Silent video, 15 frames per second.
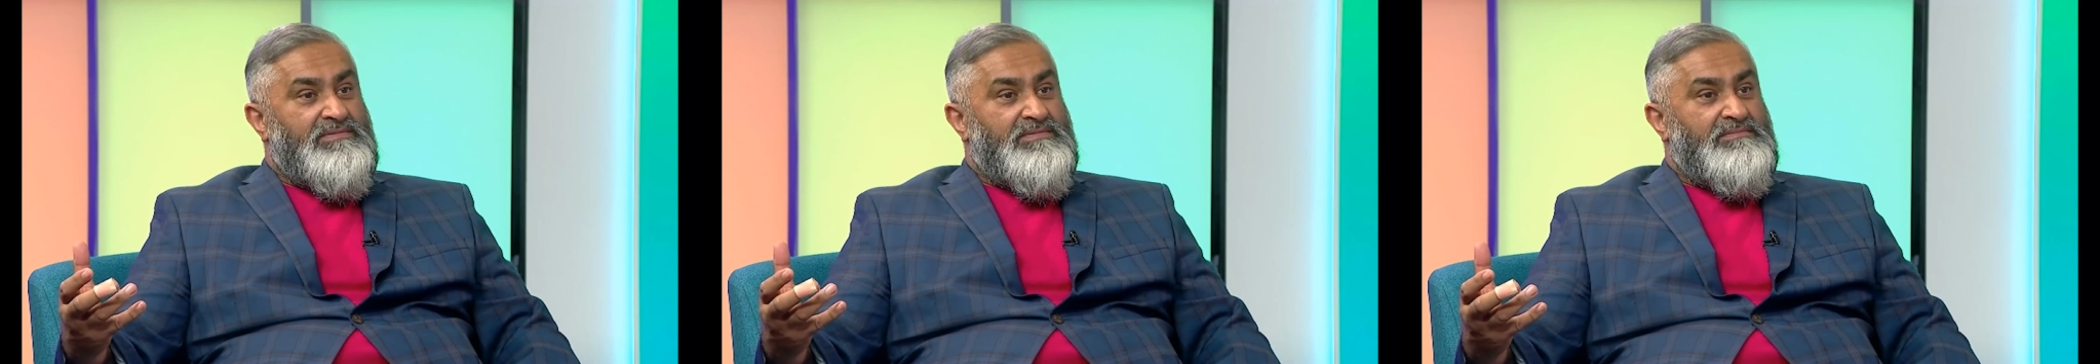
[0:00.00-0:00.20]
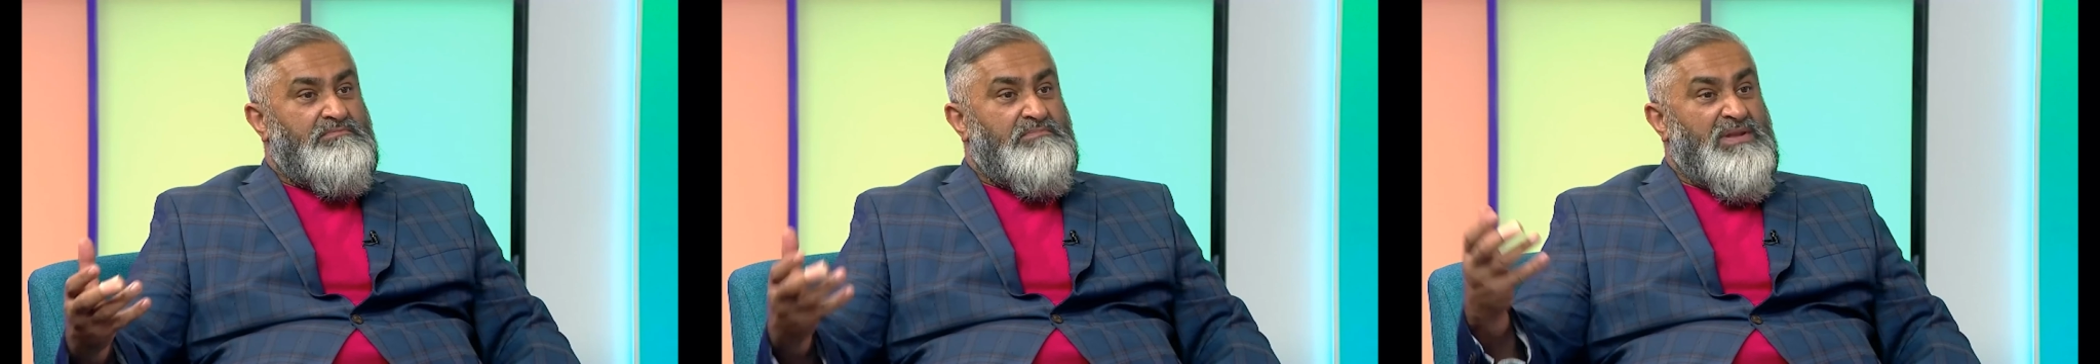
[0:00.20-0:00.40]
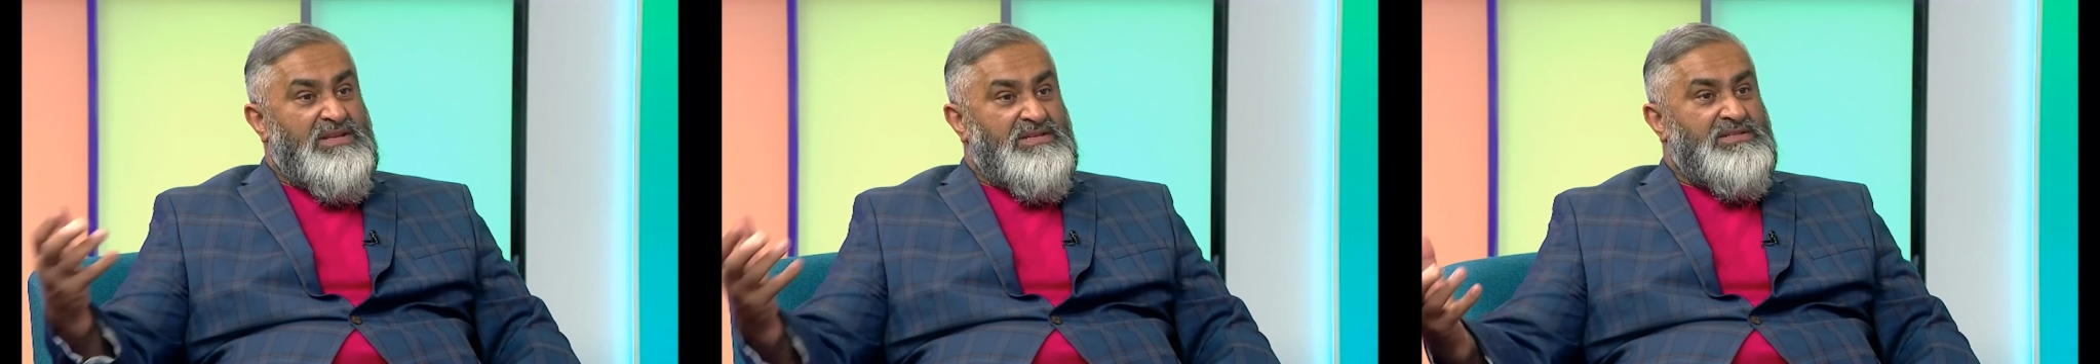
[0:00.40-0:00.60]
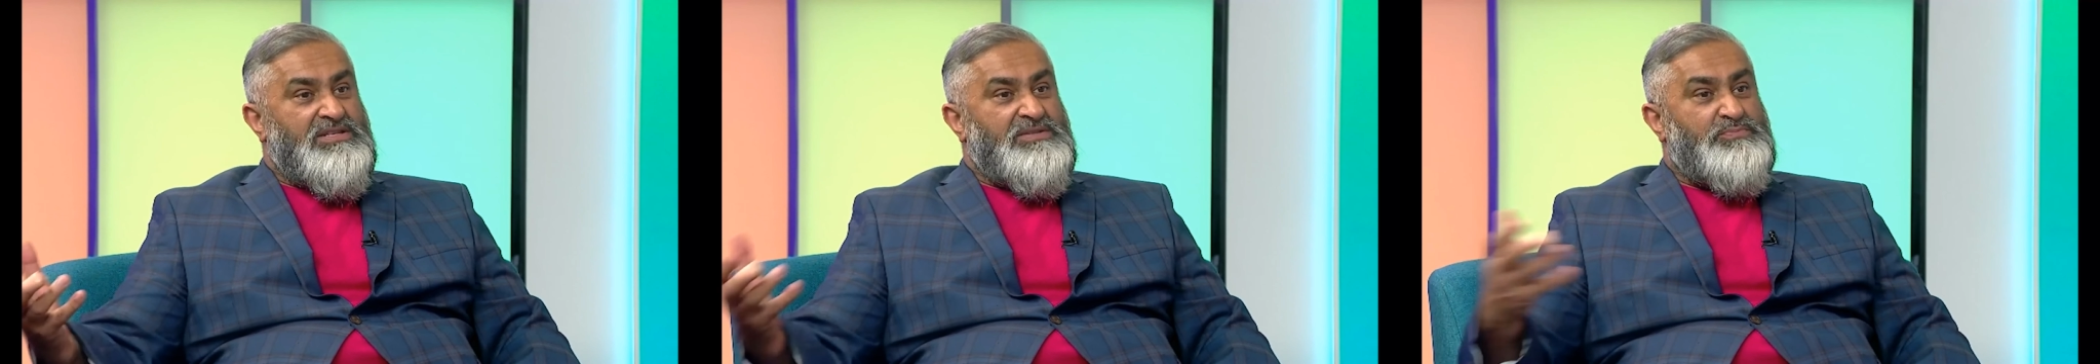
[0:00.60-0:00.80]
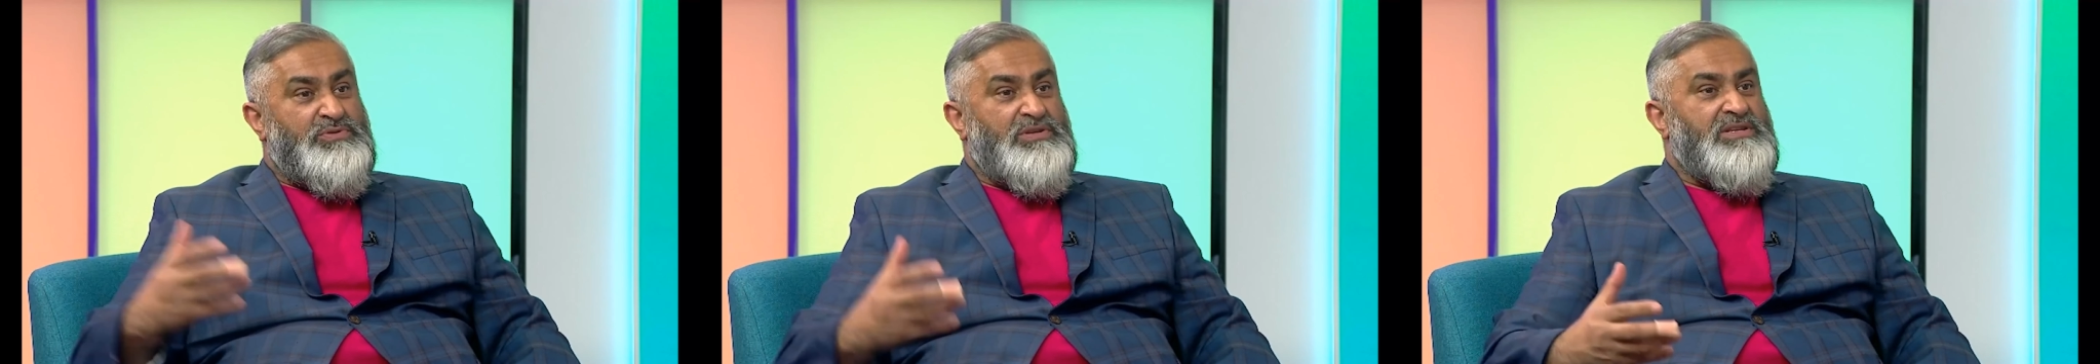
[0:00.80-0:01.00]

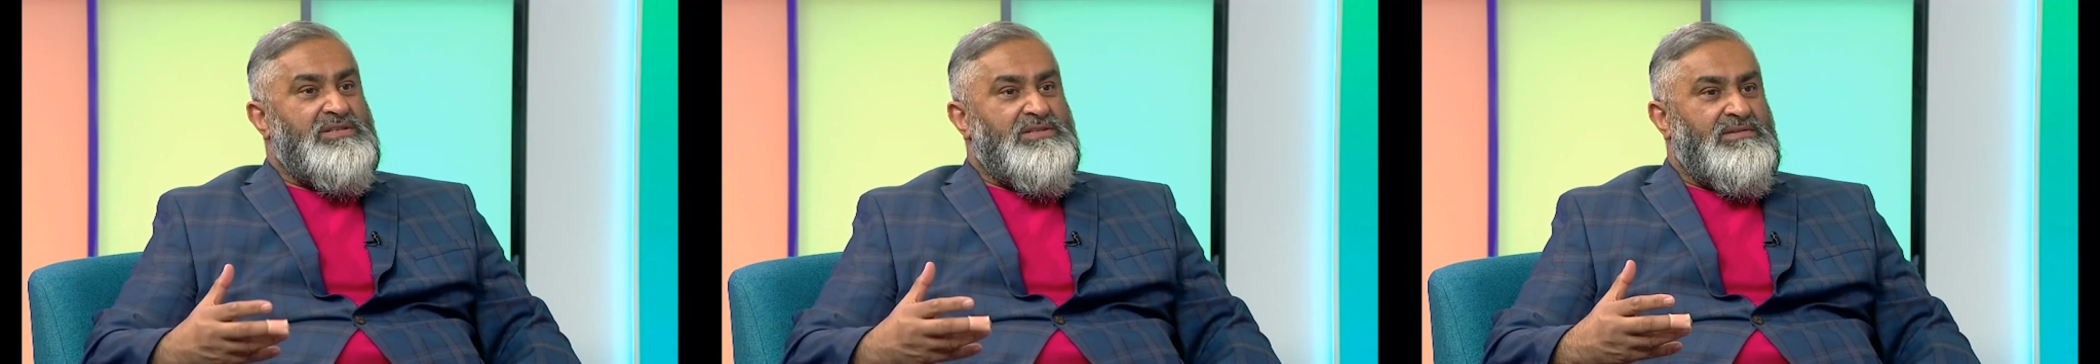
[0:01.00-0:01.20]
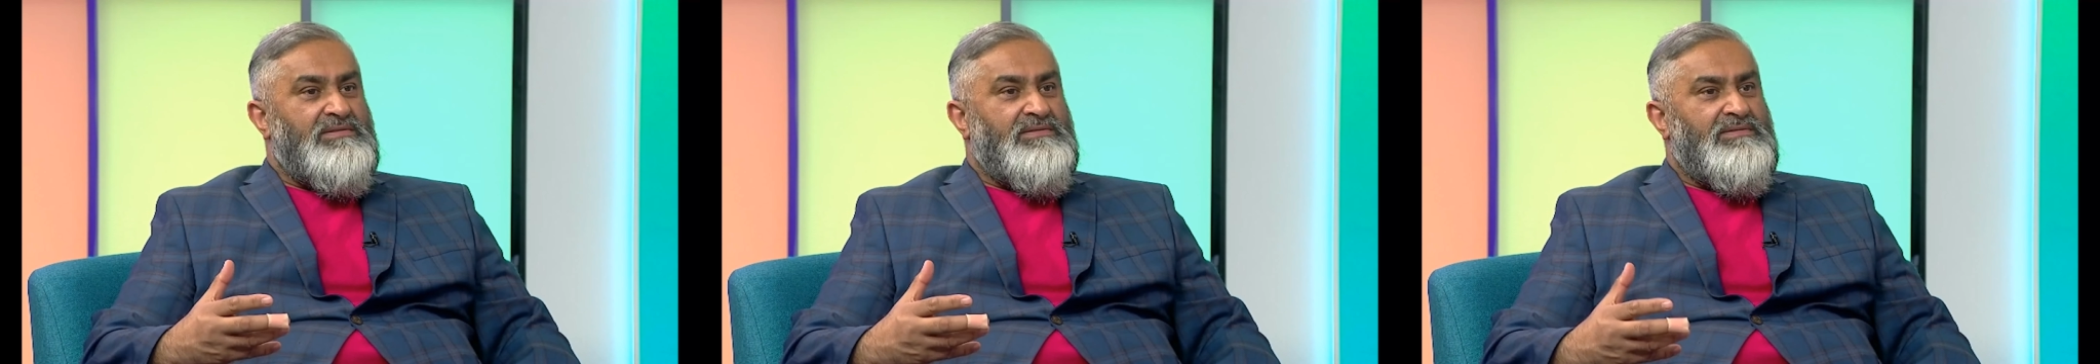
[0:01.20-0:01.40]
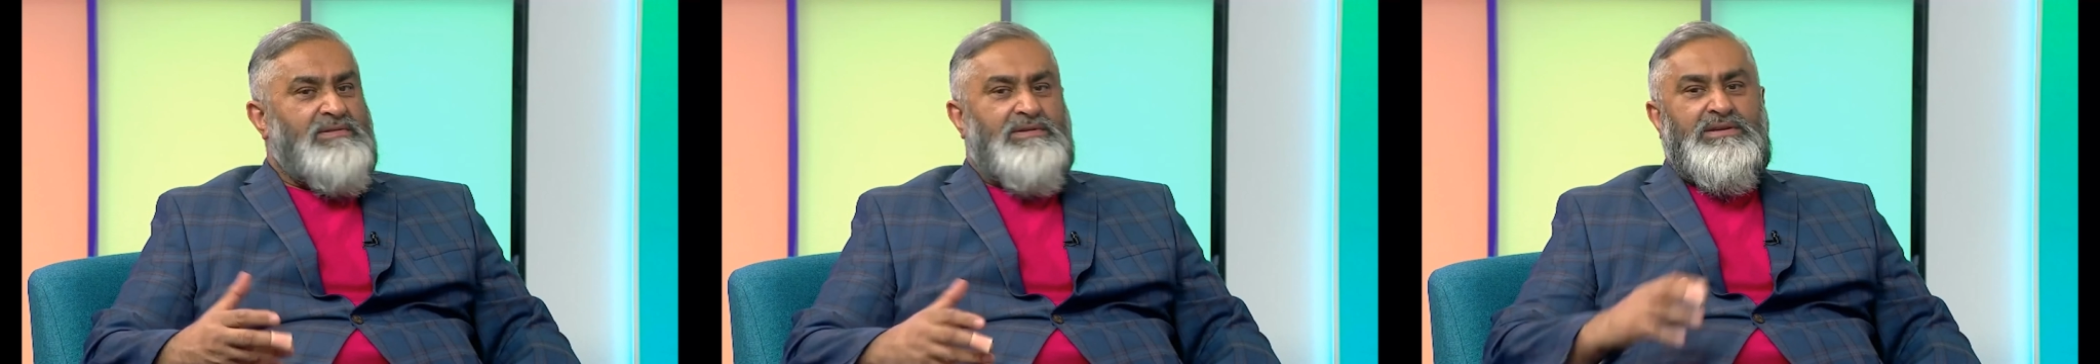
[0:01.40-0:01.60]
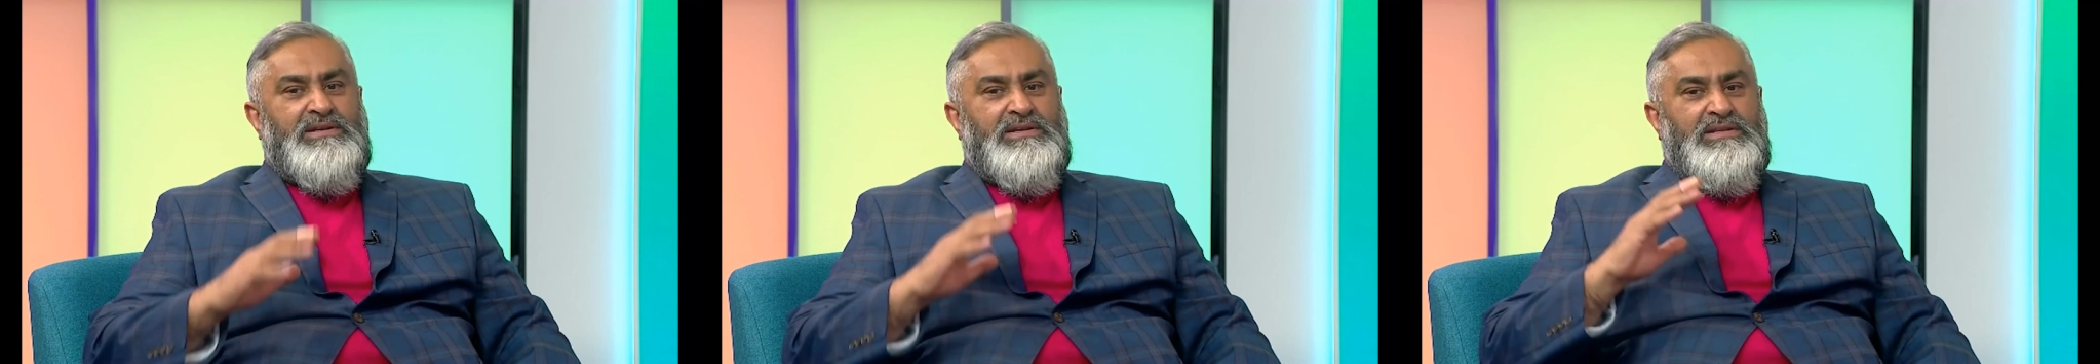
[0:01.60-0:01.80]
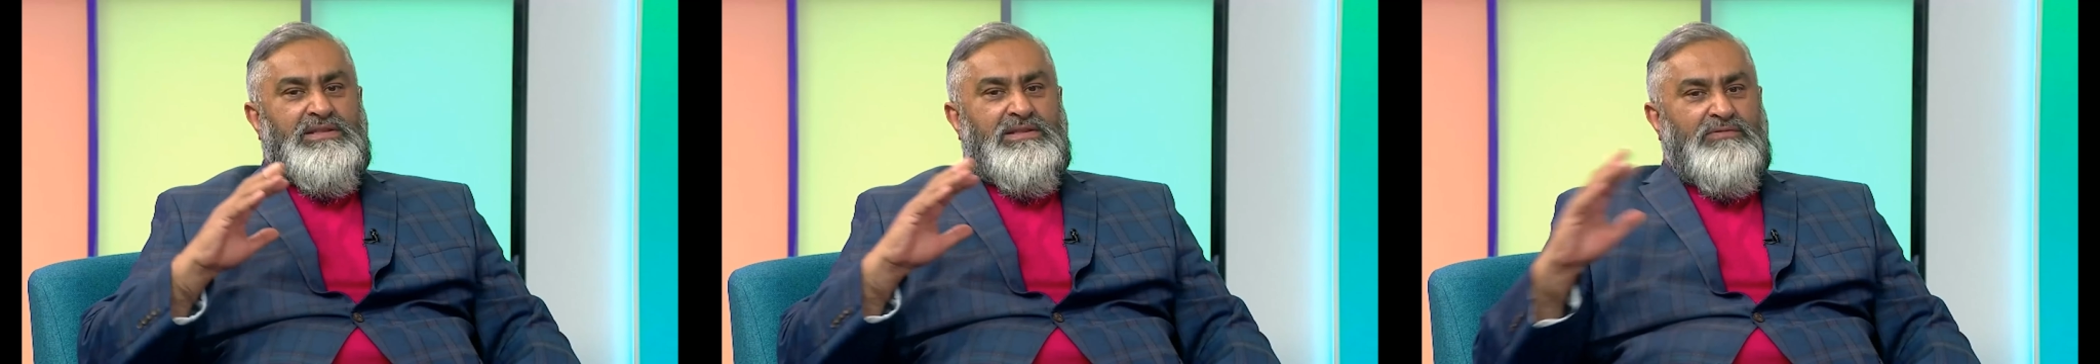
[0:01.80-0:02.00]
ministers, priests,
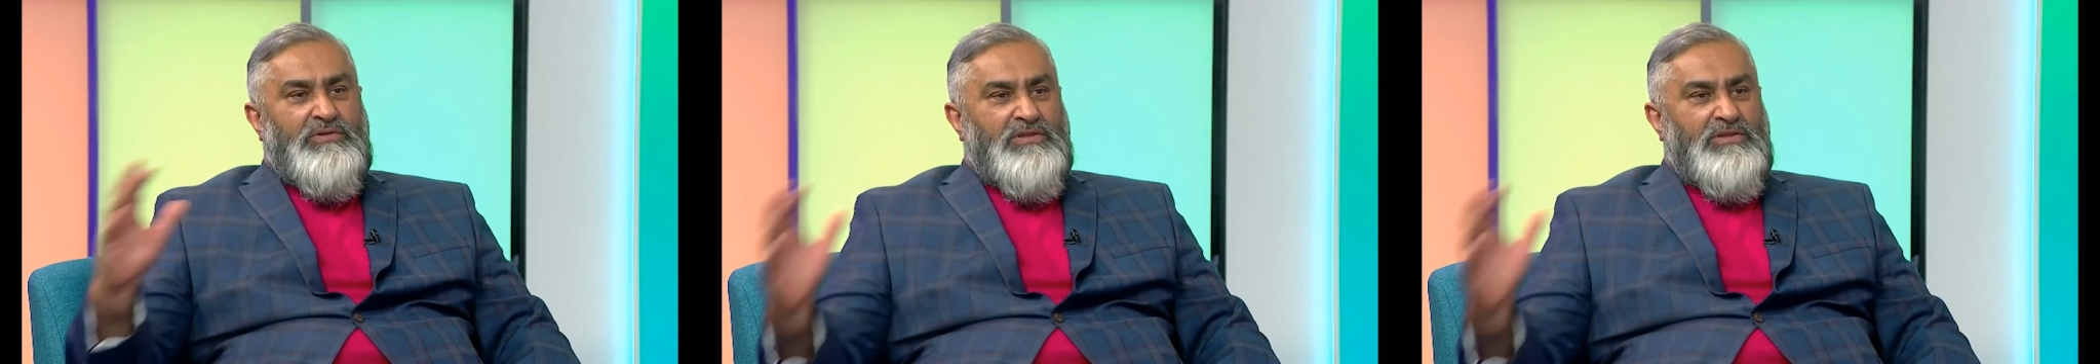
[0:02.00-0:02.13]
they've got the